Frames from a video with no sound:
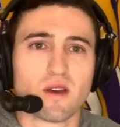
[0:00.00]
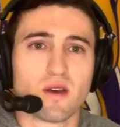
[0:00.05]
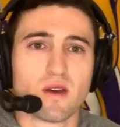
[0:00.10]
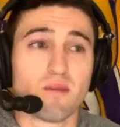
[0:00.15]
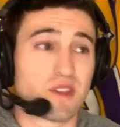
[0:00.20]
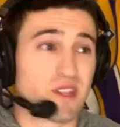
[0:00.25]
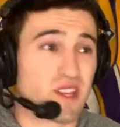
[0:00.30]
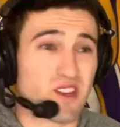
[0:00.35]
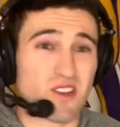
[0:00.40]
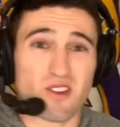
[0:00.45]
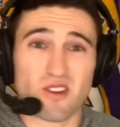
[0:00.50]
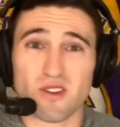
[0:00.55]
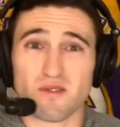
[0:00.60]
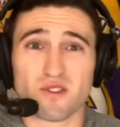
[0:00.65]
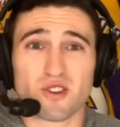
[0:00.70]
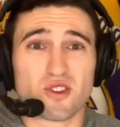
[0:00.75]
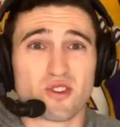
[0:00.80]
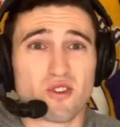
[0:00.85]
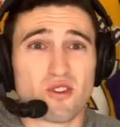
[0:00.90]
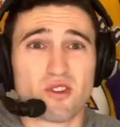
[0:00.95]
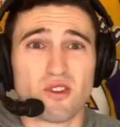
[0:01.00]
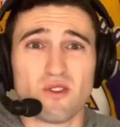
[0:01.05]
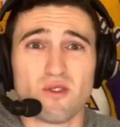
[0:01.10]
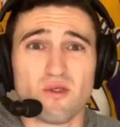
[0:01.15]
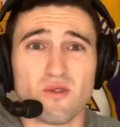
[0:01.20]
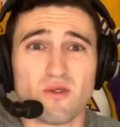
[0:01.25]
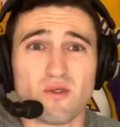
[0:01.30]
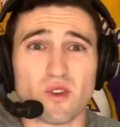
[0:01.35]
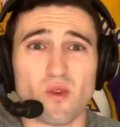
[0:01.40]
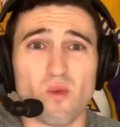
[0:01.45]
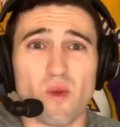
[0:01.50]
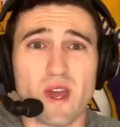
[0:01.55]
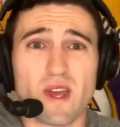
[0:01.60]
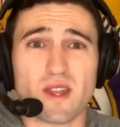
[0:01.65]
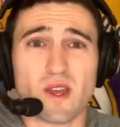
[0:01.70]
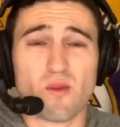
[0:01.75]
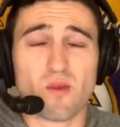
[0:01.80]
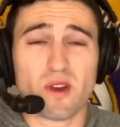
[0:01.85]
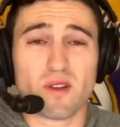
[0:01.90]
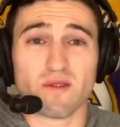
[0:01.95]
but they could have sure used a win. They
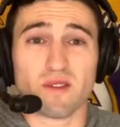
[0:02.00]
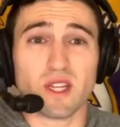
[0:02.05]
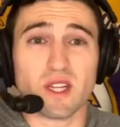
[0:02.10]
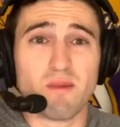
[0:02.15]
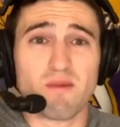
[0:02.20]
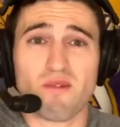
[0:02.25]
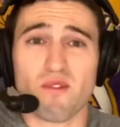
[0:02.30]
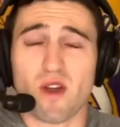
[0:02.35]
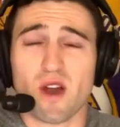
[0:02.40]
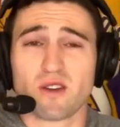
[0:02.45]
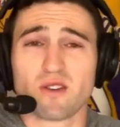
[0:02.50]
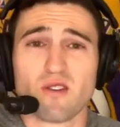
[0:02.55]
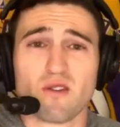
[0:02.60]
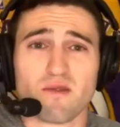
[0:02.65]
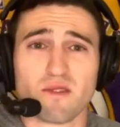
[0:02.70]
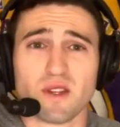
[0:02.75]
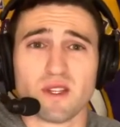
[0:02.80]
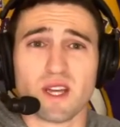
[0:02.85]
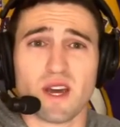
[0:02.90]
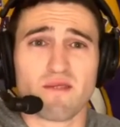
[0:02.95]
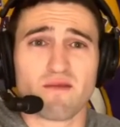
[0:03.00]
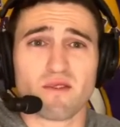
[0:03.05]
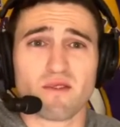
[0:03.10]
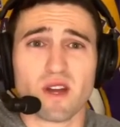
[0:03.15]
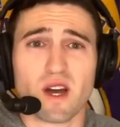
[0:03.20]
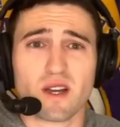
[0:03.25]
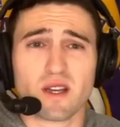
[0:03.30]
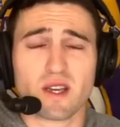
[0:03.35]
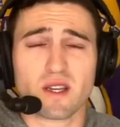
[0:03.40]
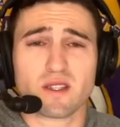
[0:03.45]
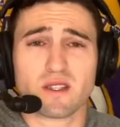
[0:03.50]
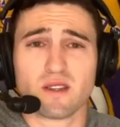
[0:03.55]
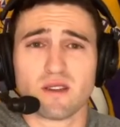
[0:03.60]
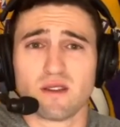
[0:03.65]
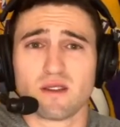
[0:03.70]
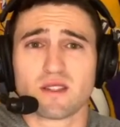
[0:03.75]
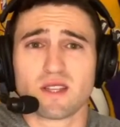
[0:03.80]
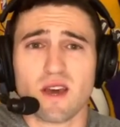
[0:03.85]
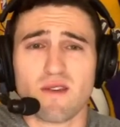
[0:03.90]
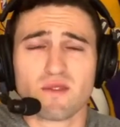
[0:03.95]
would have leapfrogged over the Denver Nuggets into the
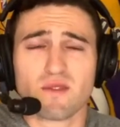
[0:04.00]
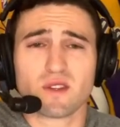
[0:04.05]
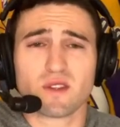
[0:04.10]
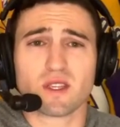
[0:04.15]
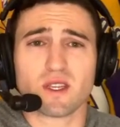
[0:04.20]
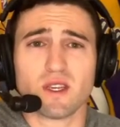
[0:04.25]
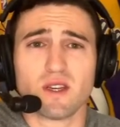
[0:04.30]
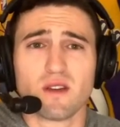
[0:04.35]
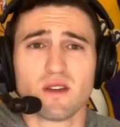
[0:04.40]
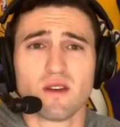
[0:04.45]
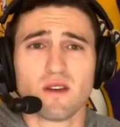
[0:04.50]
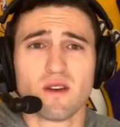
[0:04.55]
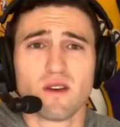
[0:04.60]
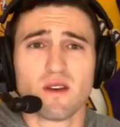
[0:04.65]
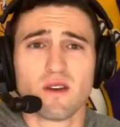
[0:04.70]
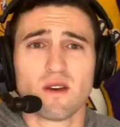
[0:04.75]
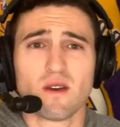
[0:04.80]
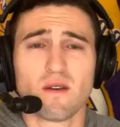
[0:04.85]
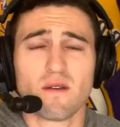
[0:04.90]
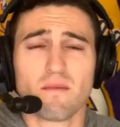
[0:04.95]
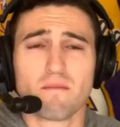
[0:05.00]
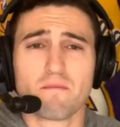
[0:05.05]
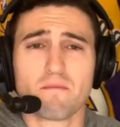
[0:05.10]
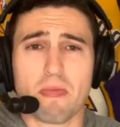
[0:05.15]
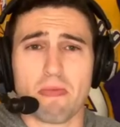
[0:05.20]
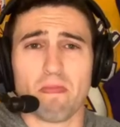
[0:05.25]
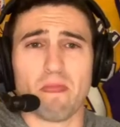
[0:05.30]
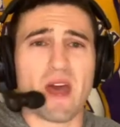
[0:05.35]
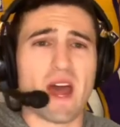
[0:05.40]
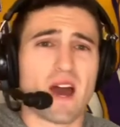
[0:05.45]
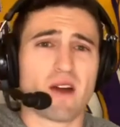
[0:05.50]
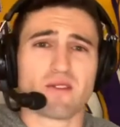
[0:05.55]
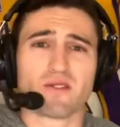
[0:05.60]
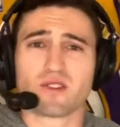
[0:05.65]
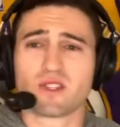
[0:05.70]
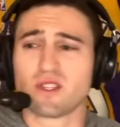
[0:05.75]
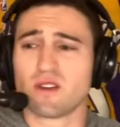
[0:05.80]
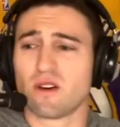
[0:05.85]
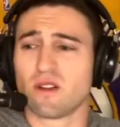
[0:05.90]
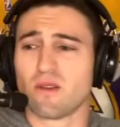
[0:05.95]
7th seed. Now they're
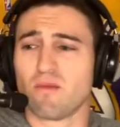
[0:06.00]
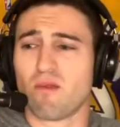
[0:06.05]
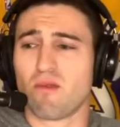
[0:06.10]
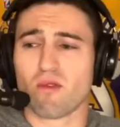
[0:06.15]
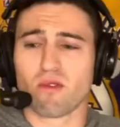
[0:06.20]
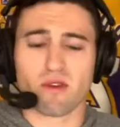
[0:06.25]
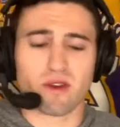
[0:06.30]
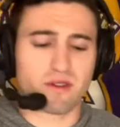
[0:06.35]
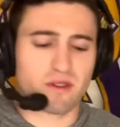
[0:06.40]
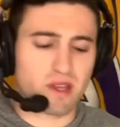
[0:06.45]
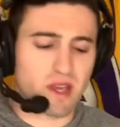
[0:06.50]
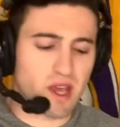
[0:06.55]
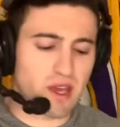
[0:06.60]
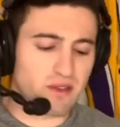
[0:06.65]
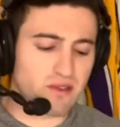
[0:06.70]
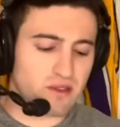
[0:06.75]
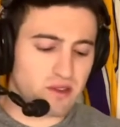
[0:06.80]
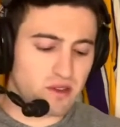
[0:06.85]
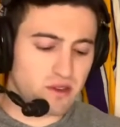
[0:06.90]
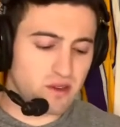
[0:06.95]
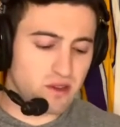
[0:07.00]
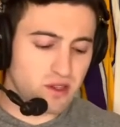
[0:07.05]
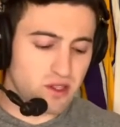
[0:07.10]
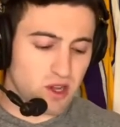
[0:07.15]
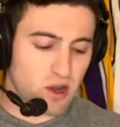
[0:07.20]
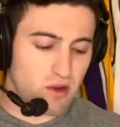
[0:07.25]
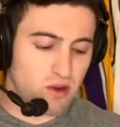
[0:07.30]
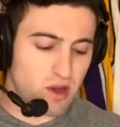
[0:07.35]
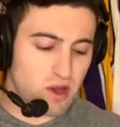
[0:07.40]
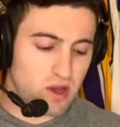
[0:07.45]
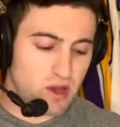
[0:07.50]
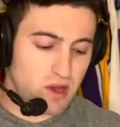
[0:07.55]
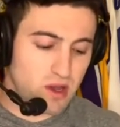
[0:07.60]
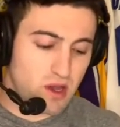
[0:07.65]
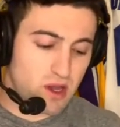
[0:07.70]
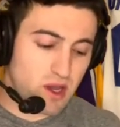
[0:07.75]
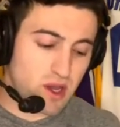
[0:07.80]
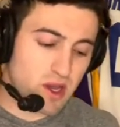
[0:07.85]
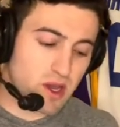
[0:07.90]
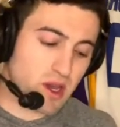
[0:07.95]
still on the border at the 8th seed. So,
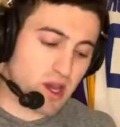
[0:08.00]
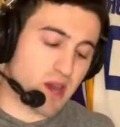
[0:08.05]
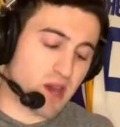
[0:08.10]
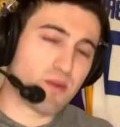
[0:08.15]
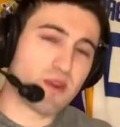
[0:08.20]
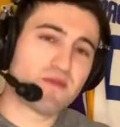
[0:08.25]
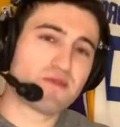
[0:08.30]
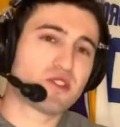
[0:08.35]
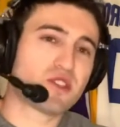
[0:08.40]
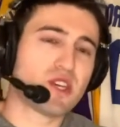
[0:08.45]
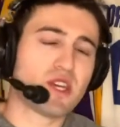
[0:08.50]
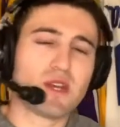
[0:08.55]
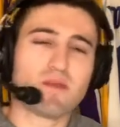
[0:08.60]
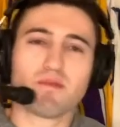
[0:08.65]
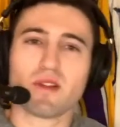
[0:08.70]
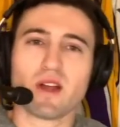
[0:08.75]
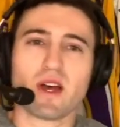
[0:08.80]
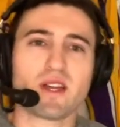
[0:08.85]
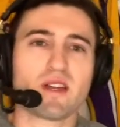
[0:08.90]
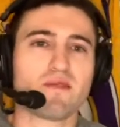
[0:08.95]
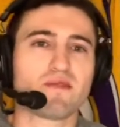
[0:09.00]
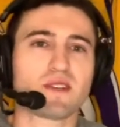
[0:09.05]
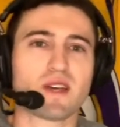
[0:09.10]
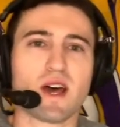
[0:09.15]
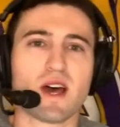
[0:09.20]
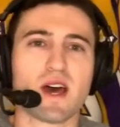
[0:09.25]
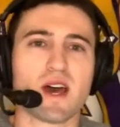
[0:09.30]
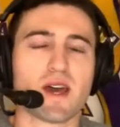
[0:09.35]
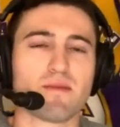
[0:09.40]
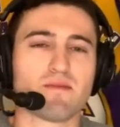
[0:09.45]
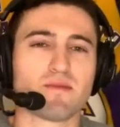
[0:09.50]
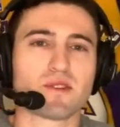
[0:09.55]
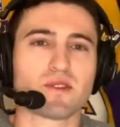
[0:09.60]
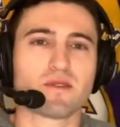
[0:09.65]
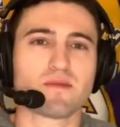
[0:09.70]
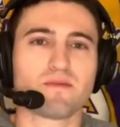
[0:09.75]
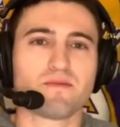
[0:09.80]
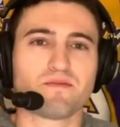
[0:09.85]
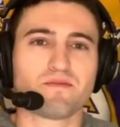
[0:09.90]
and we've seen plenty of times